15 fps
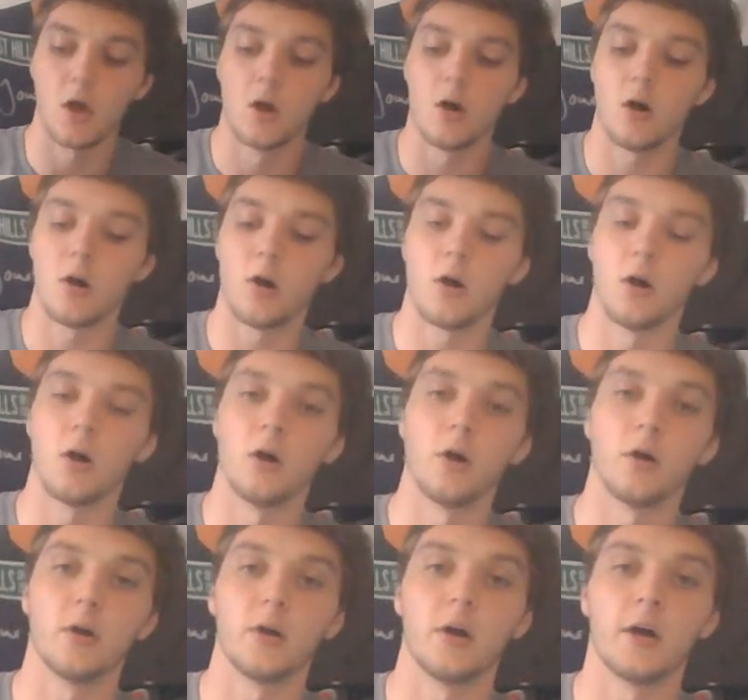
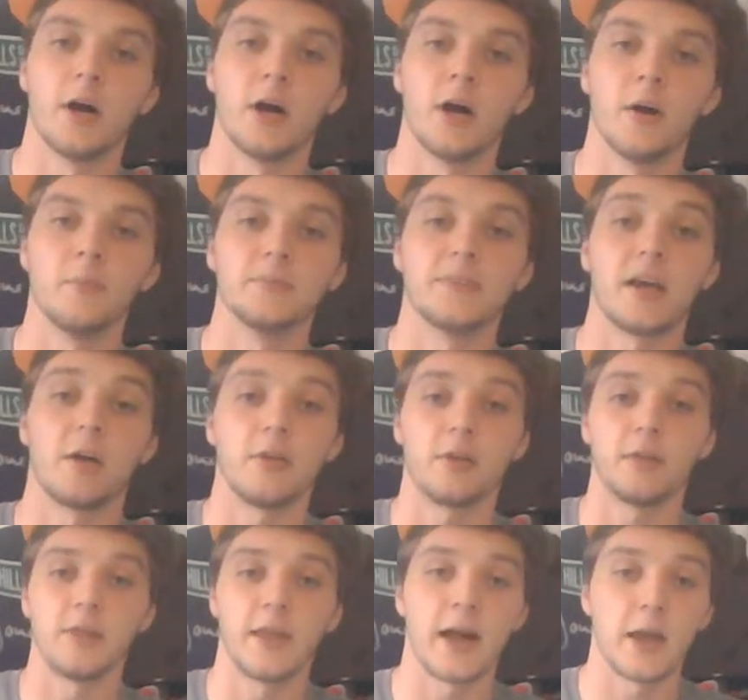are telling
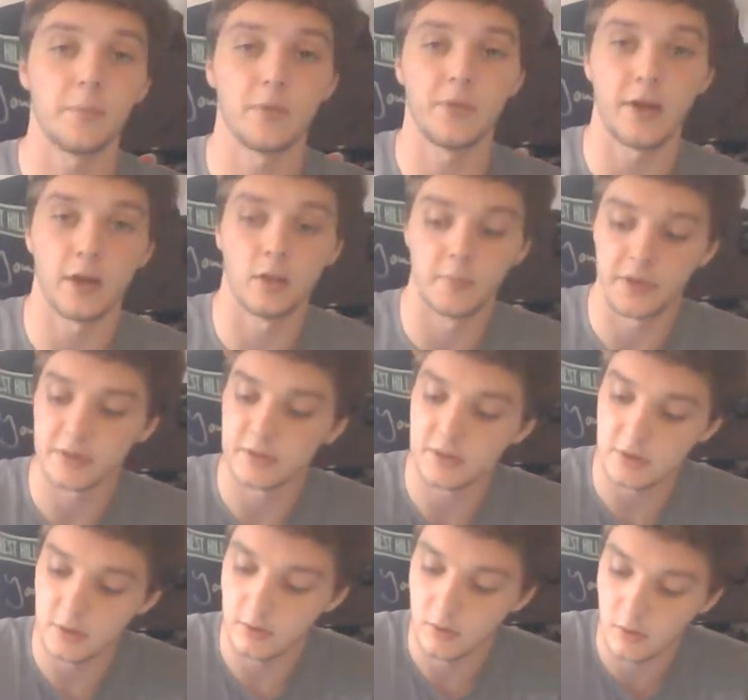the
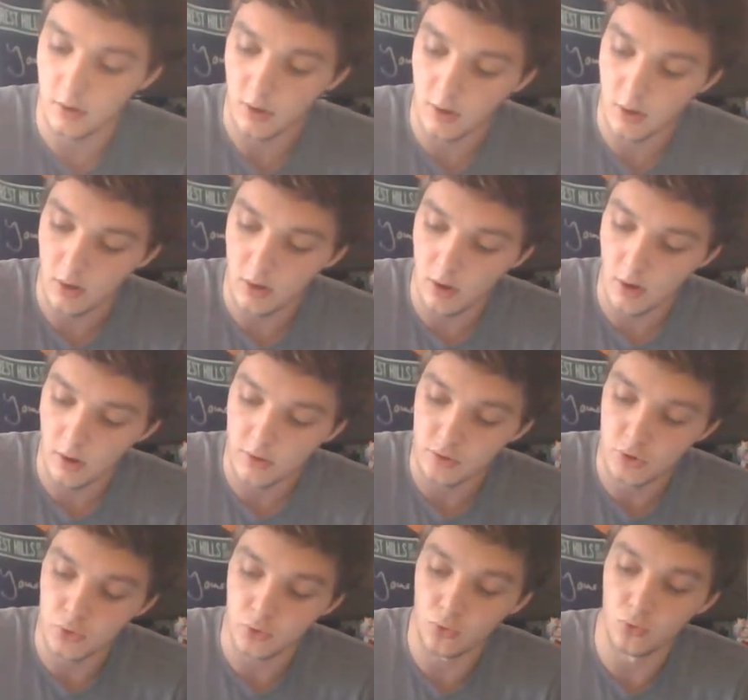hypothalamus
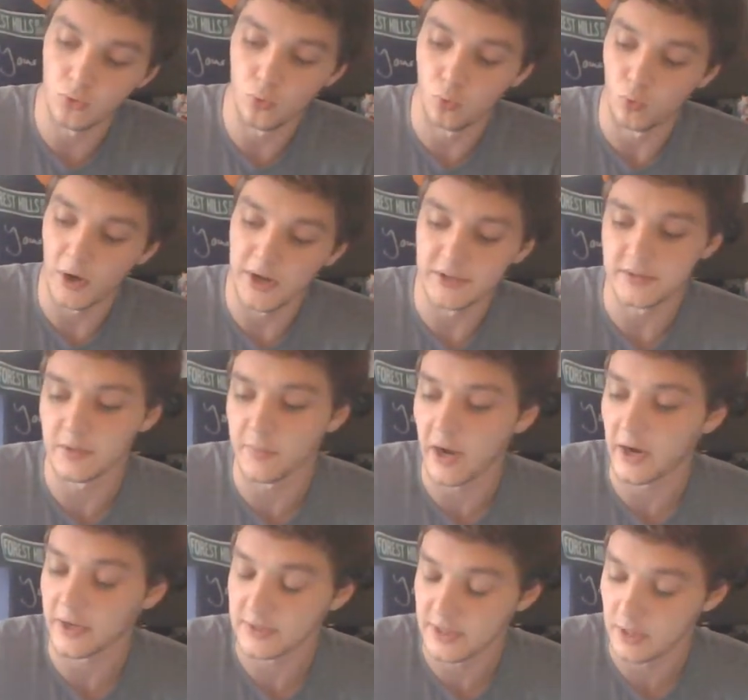to raise the
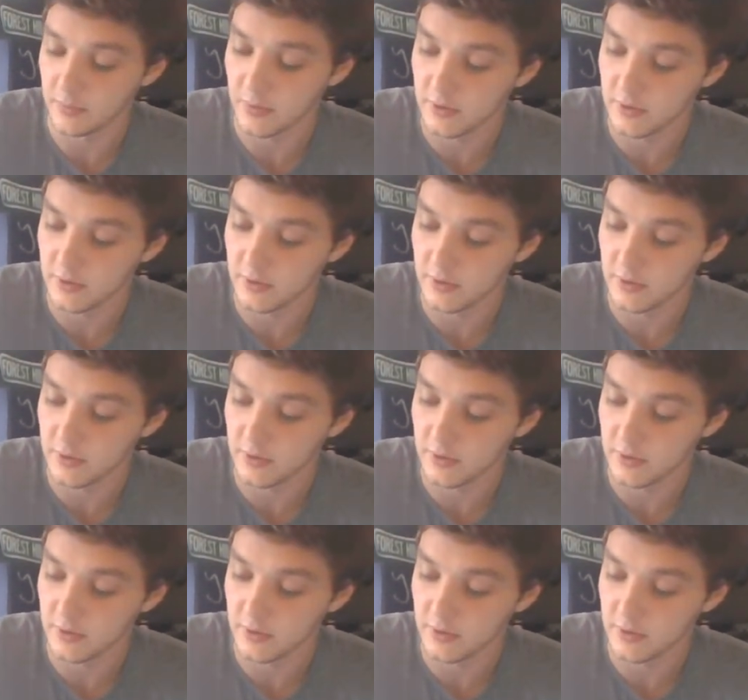body temp.